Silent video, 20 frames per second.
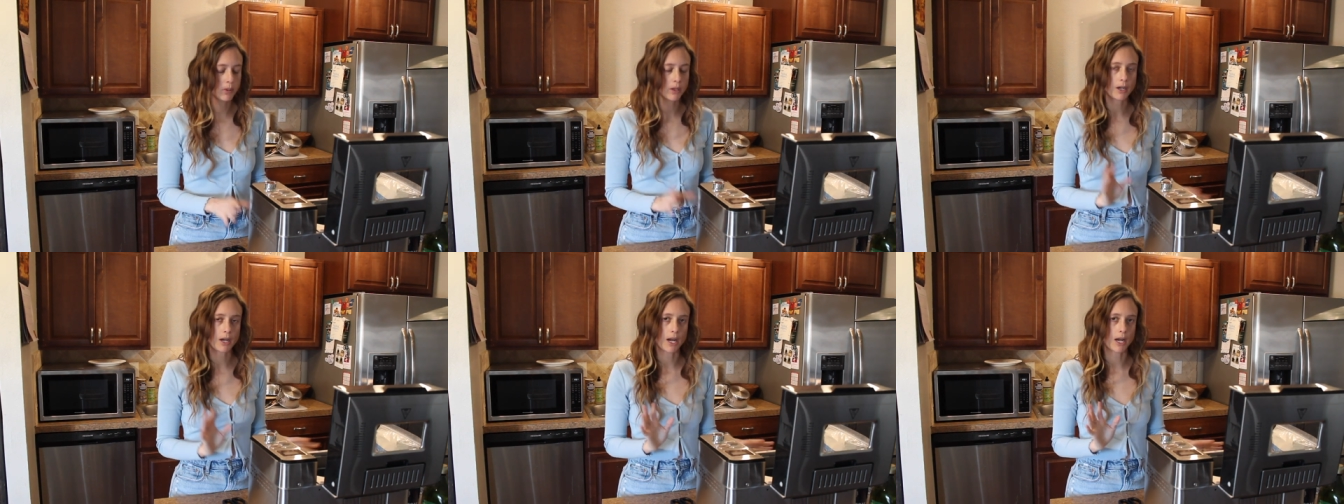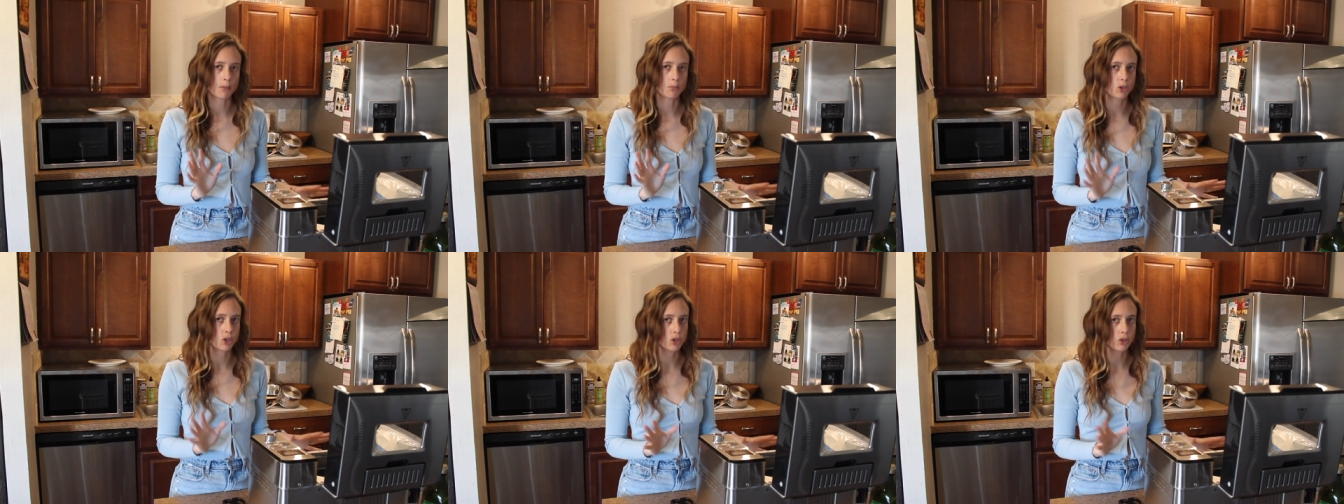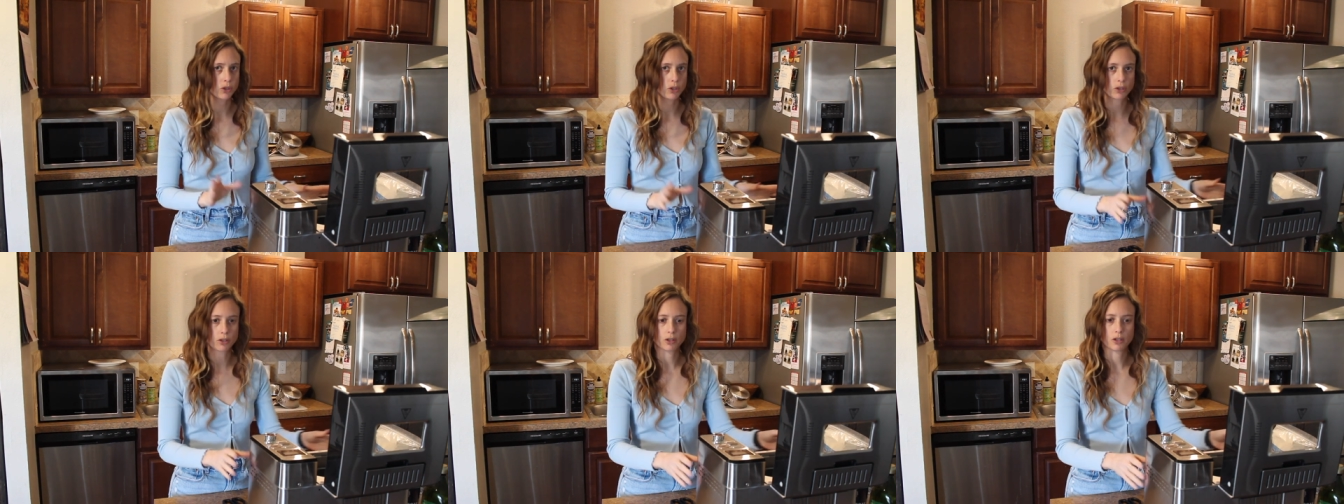but I'm
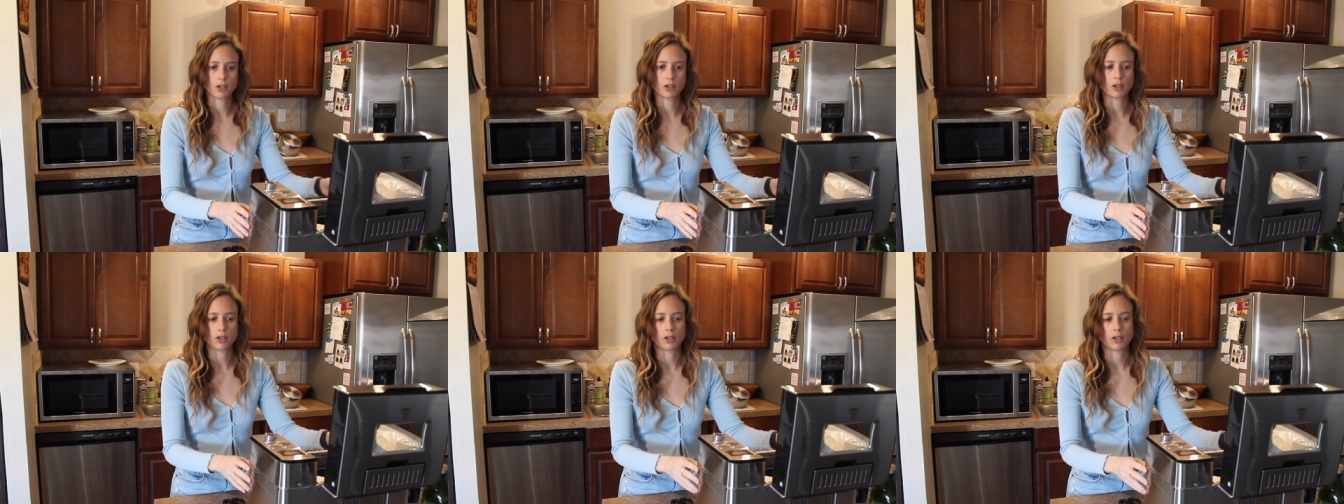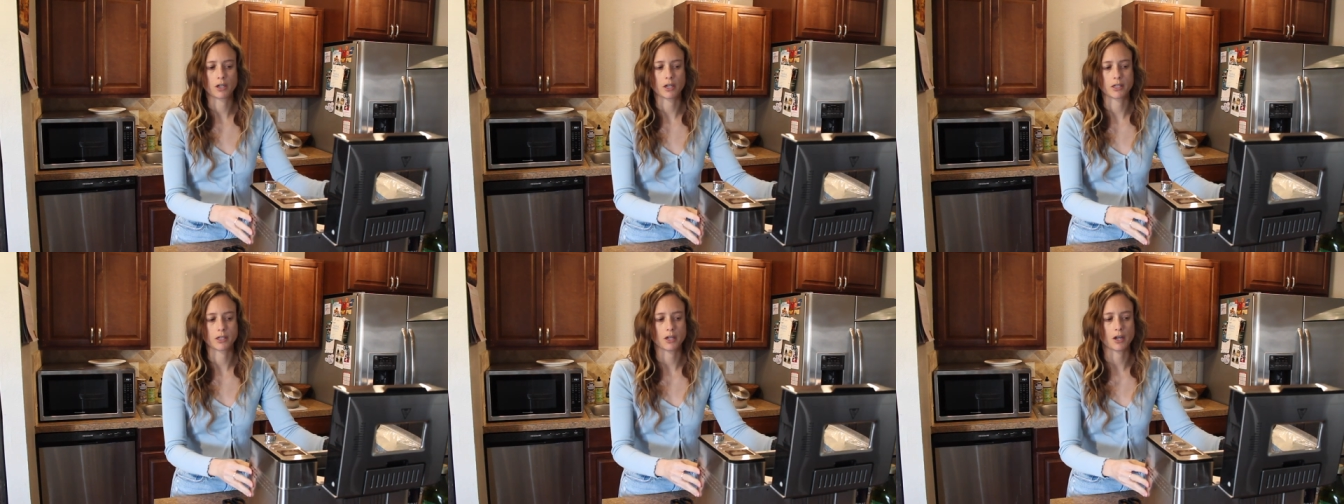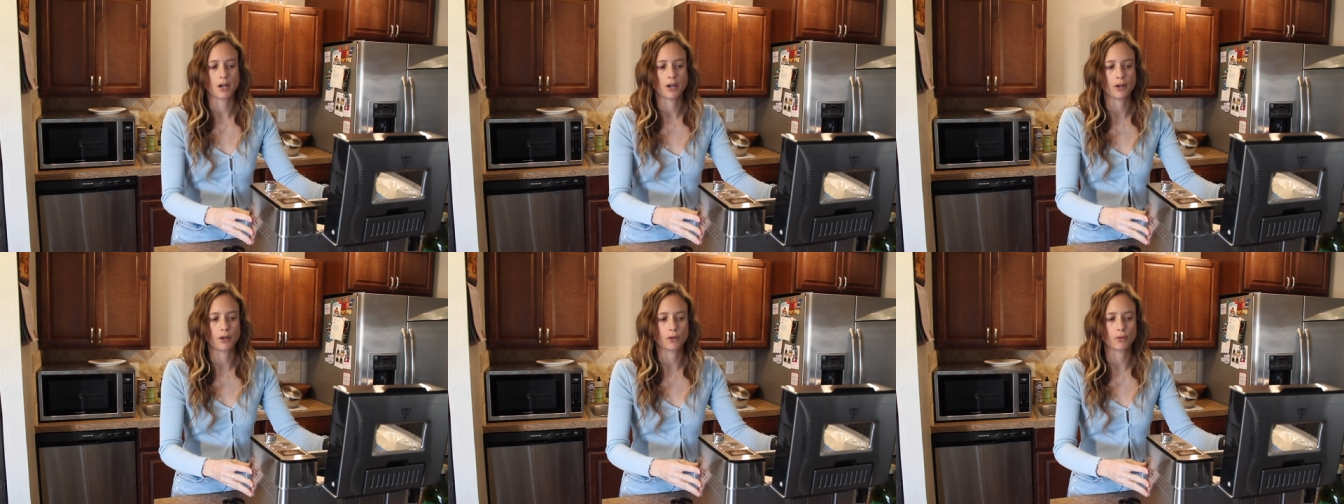sure there are a
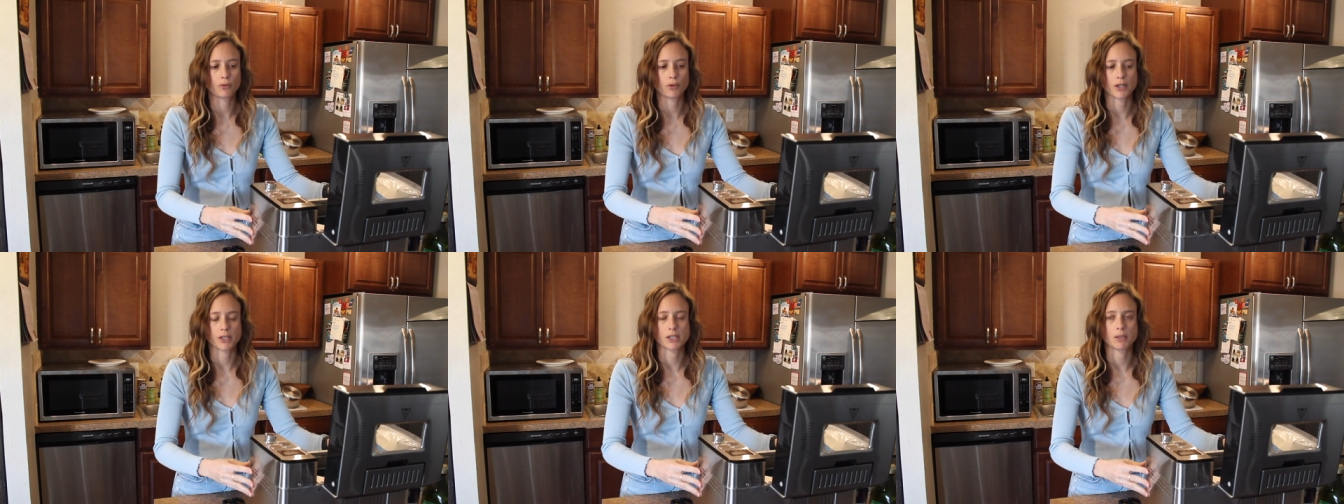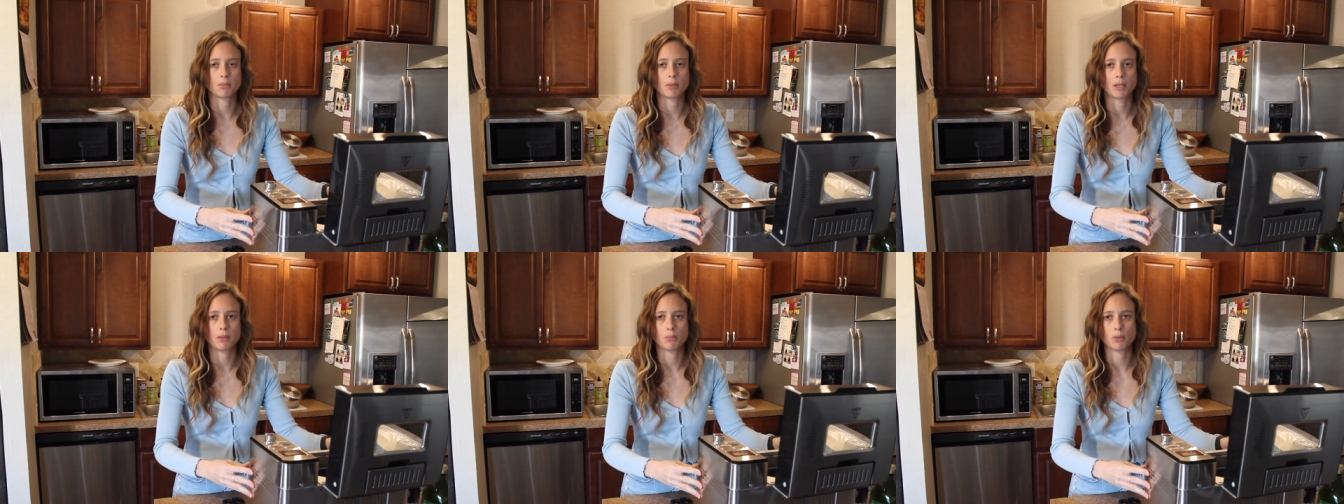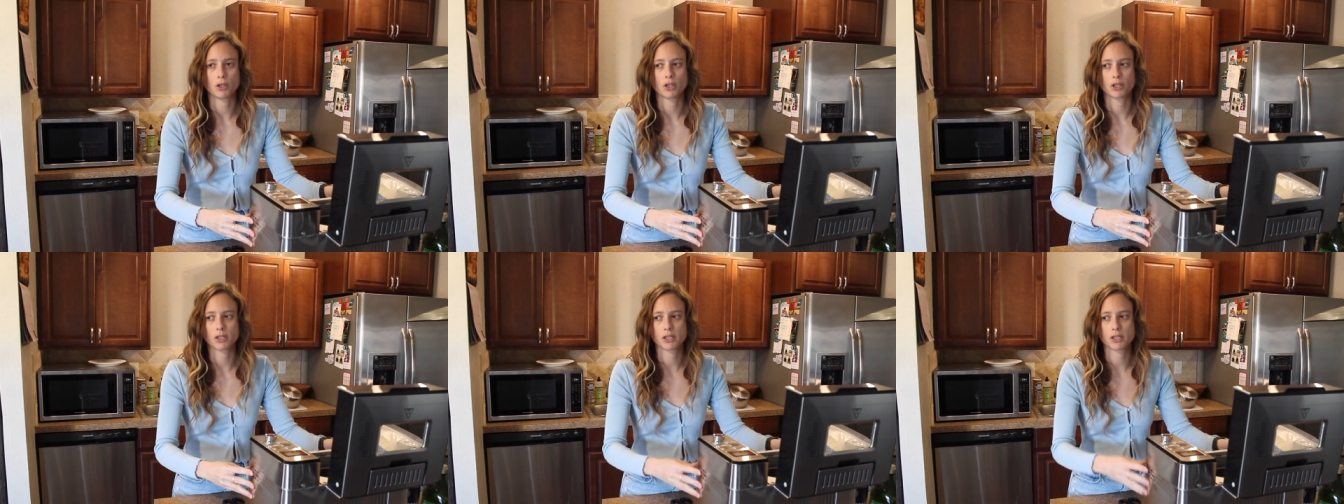ton of recipe
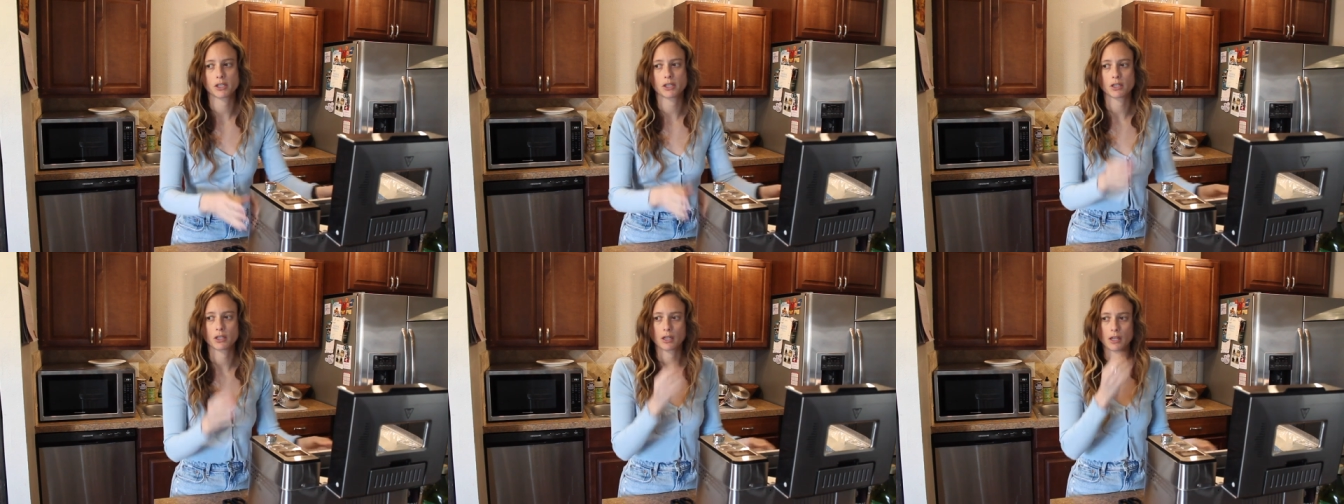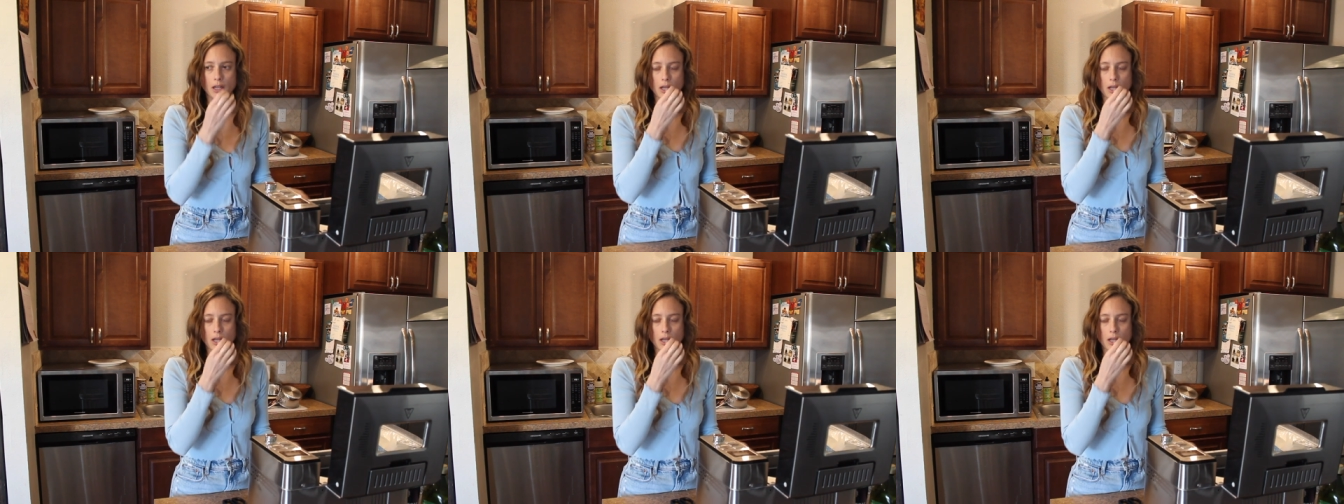books